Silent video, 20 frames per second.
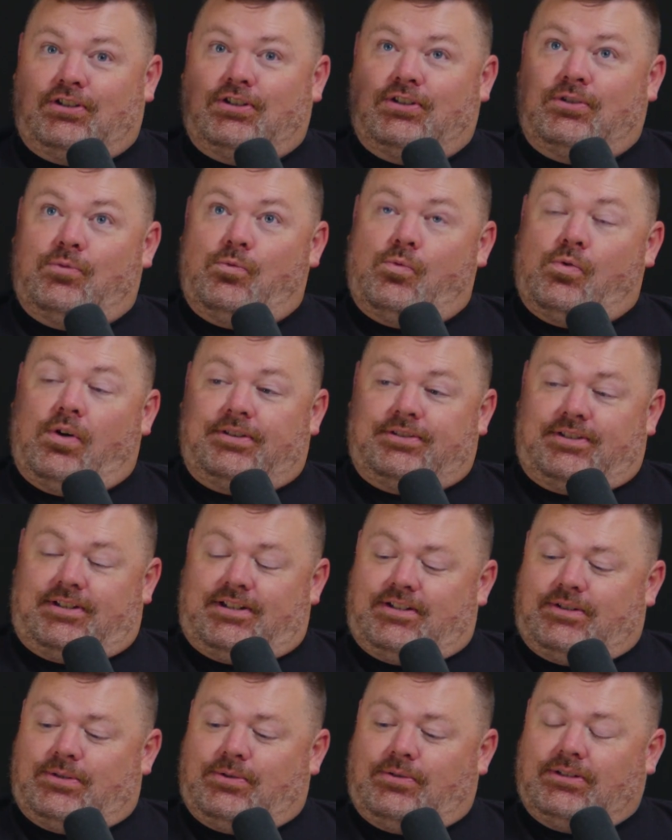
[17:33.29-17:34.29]
do one
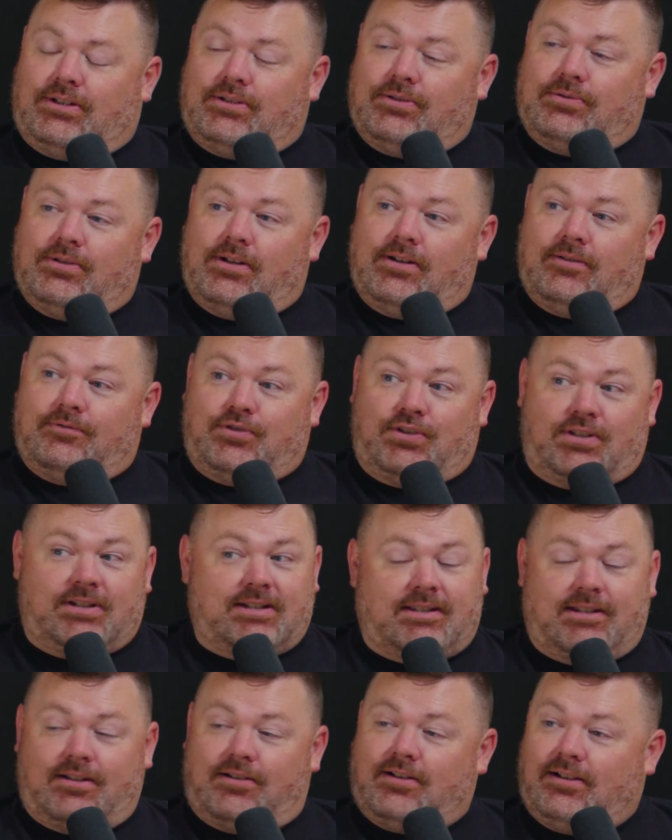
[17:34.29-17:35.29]
solo of
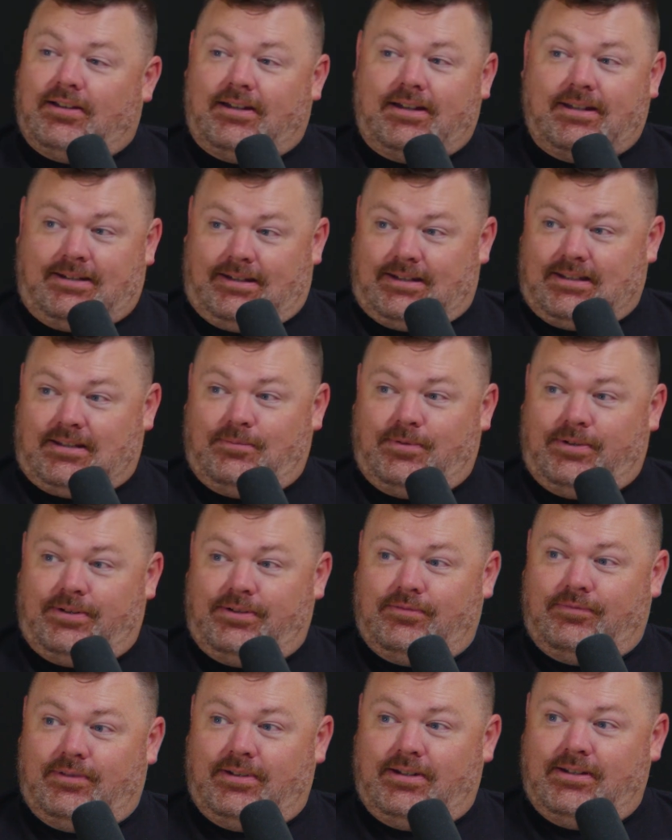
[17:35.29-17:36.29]
just their client
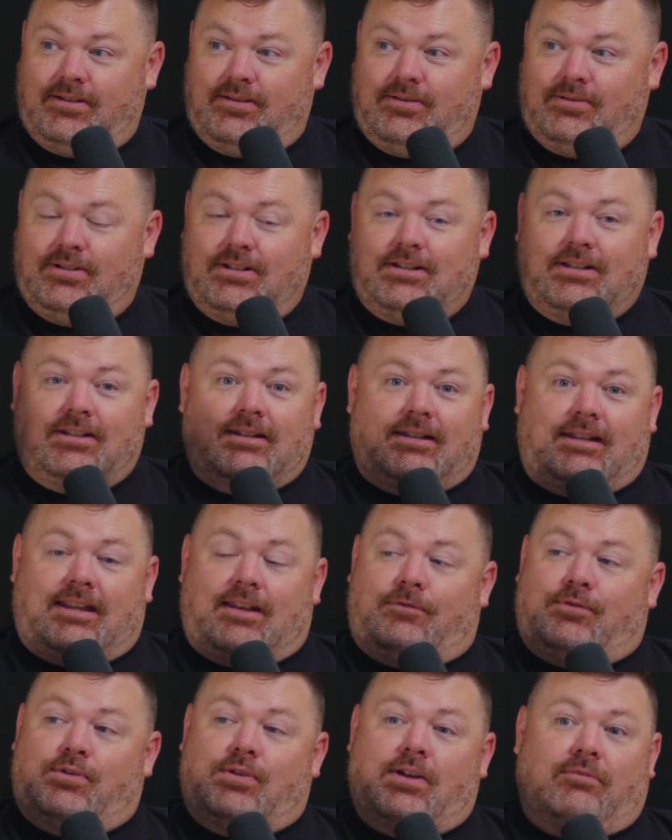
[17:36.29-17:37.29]
testimonial video. Now,
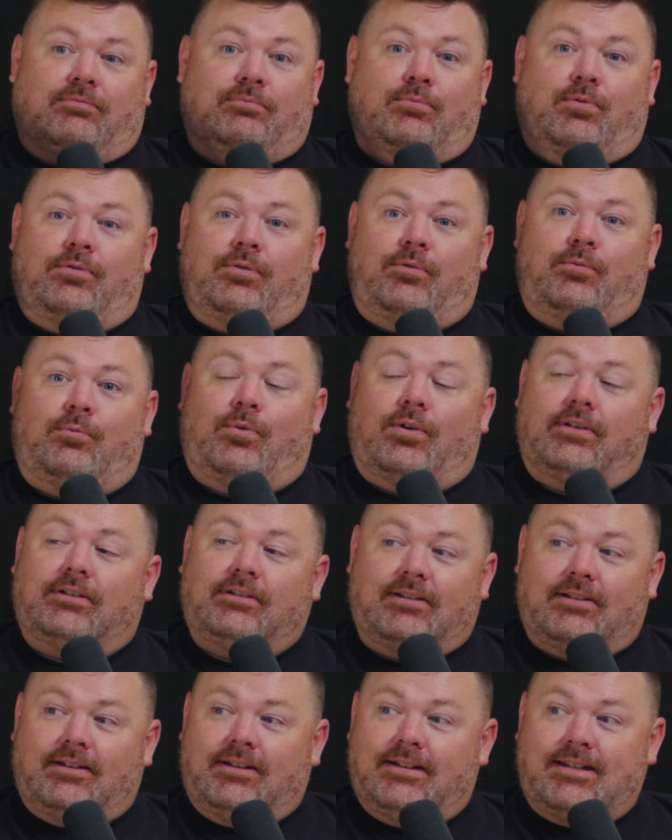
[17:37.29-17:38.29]
if you have more than one
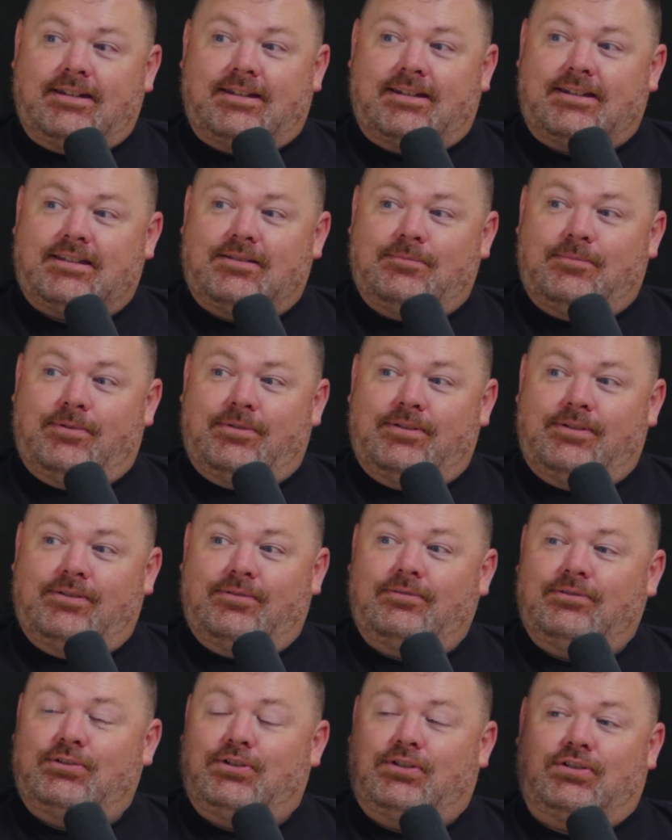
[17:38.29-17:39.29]
client
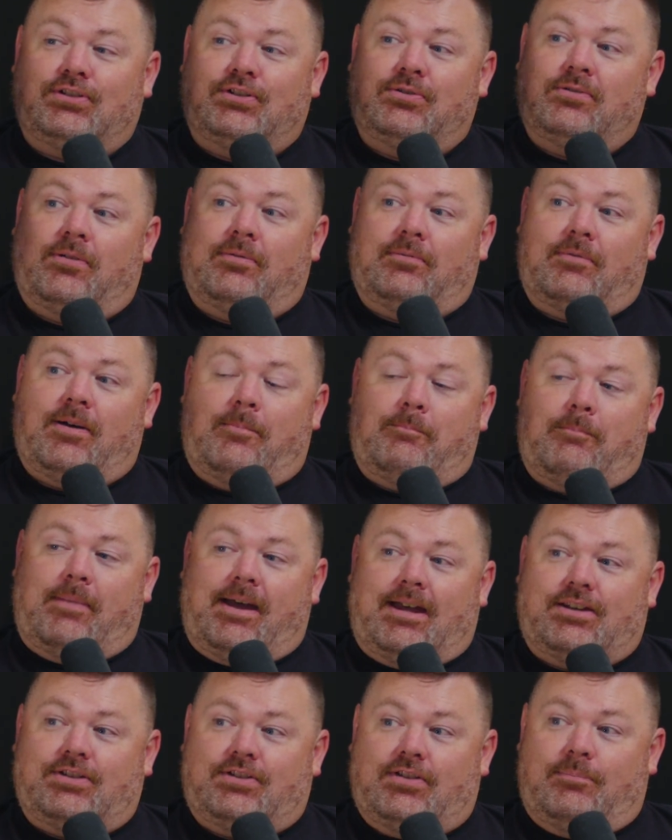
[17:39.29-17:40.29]
testimonial, you can do a
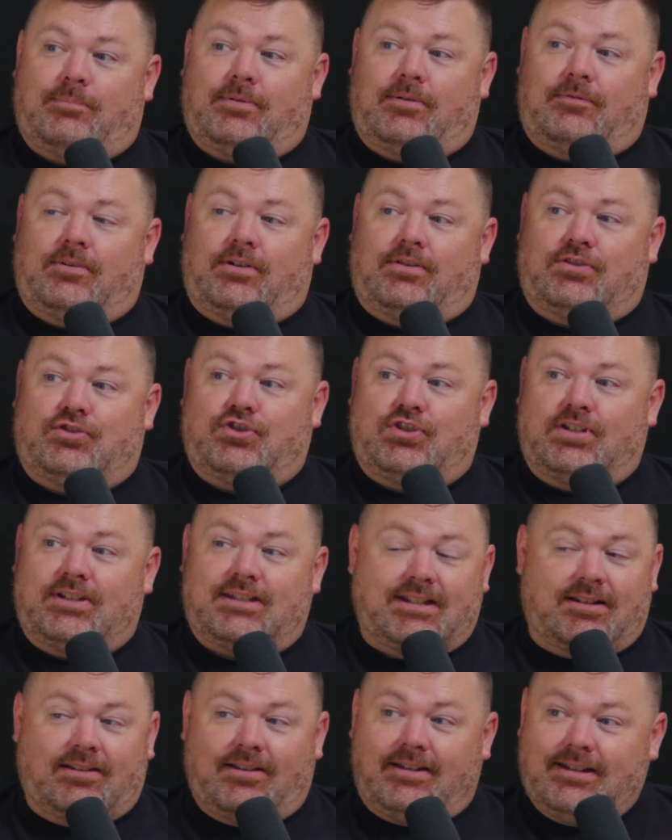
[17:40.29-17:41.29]
mashup of
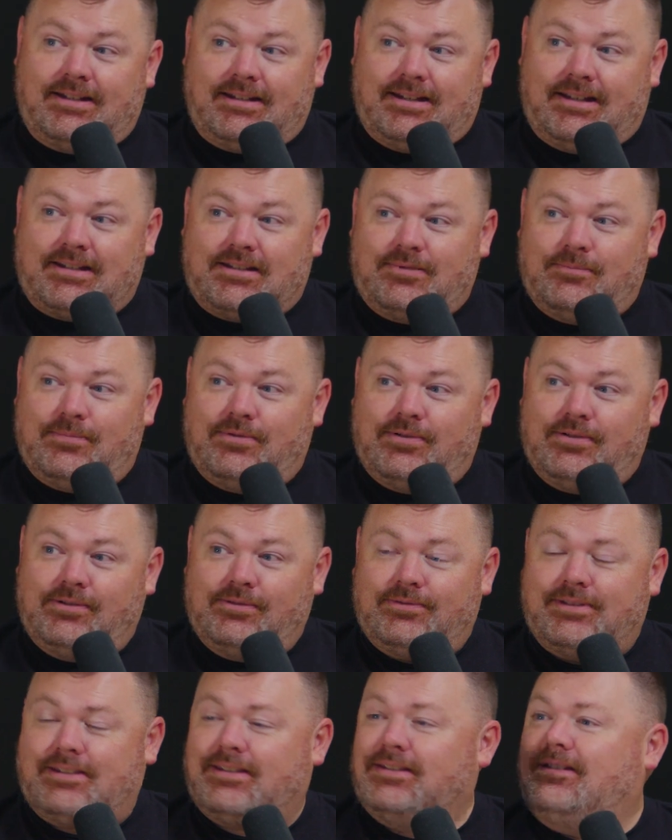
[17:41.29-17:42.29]
just client
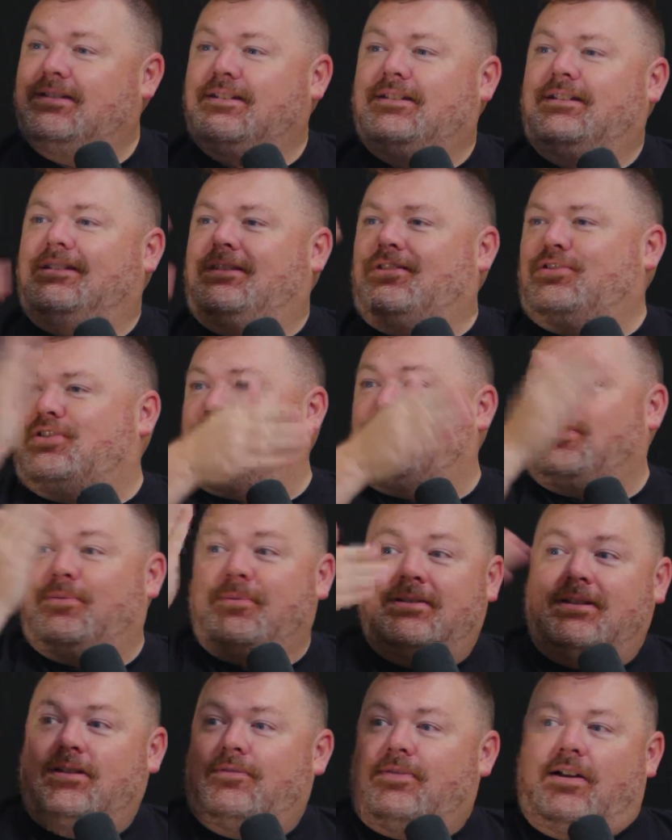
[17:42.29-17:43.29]
testimonials. There's so
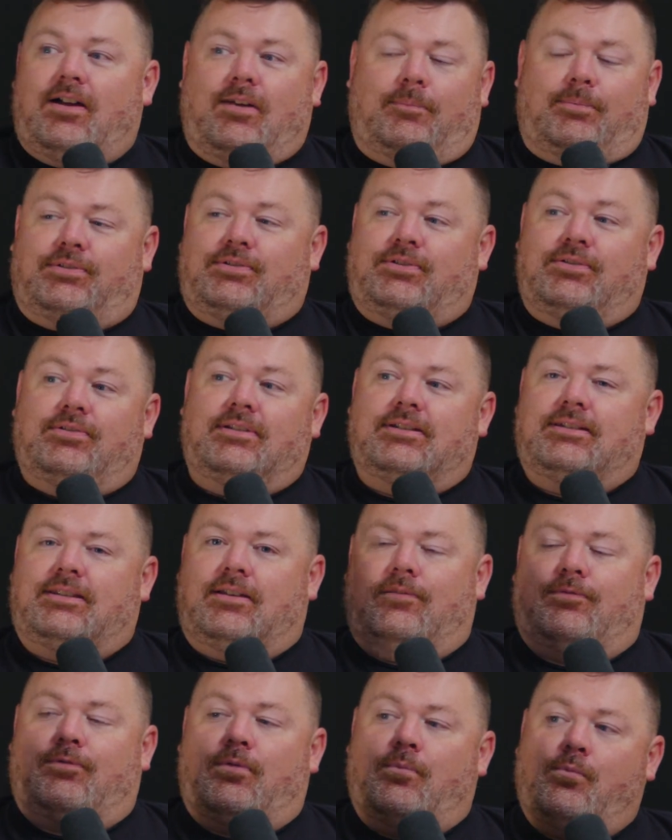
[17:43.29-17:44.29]
many different opportunities
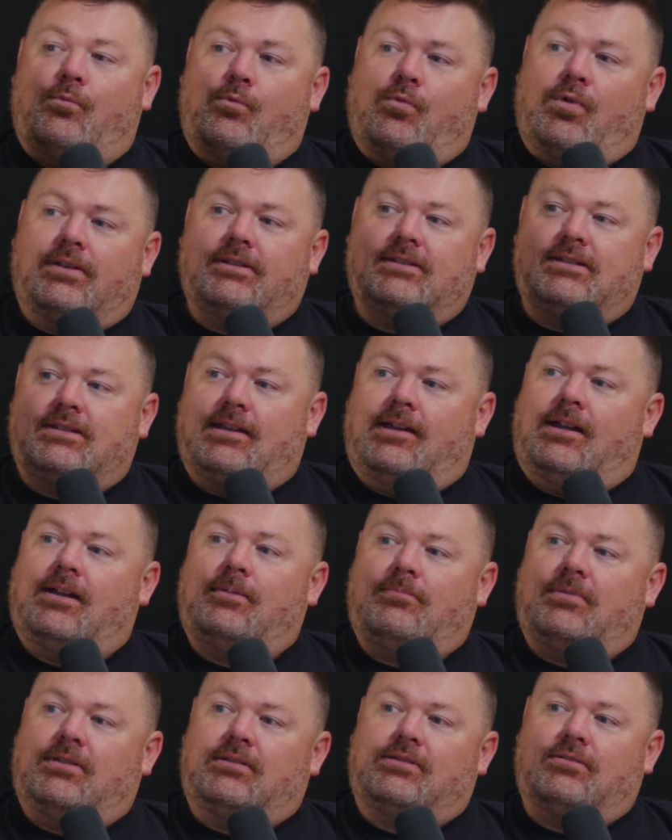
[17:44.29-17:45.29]
there from one
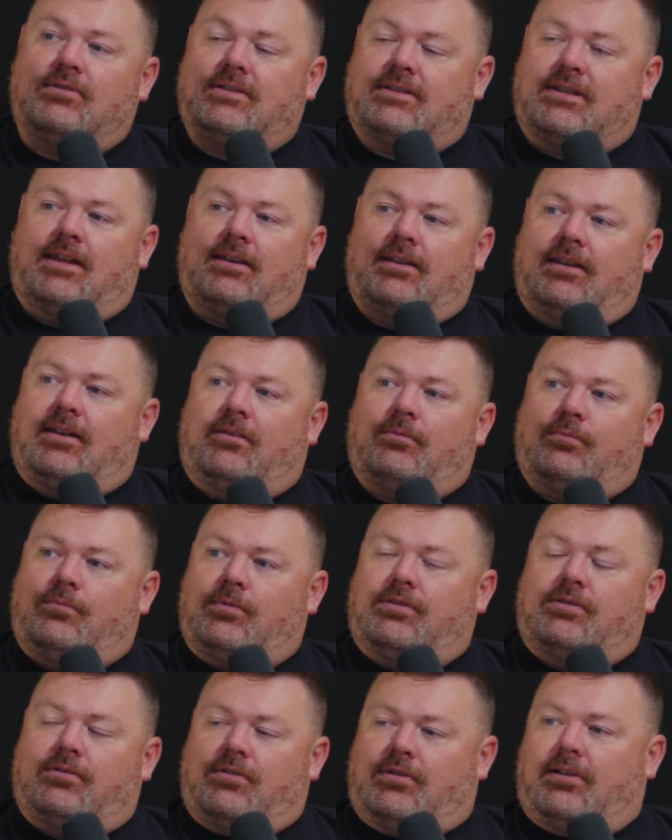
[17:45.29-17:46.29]
time that you sat down
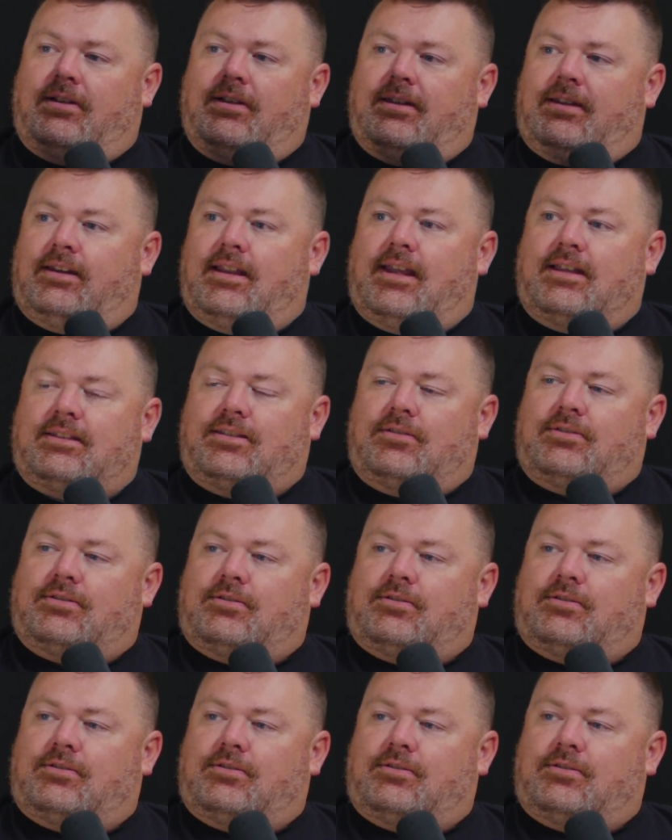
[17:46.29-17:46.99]
with your client and asked those